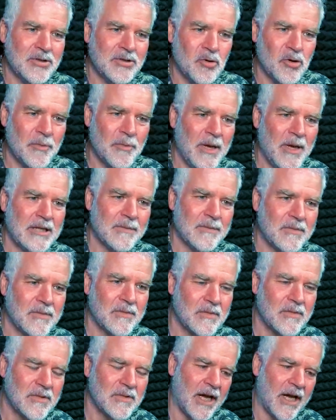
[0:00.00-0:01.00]
talk about
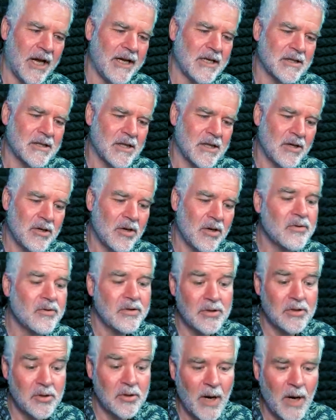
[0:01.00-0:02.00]
change. So yeah. you
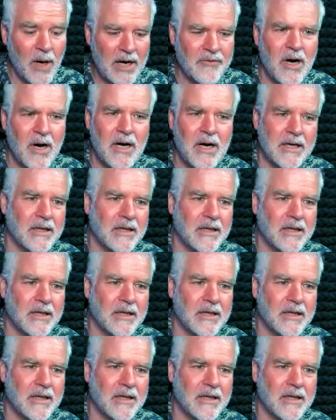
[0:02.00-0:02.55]
you are right.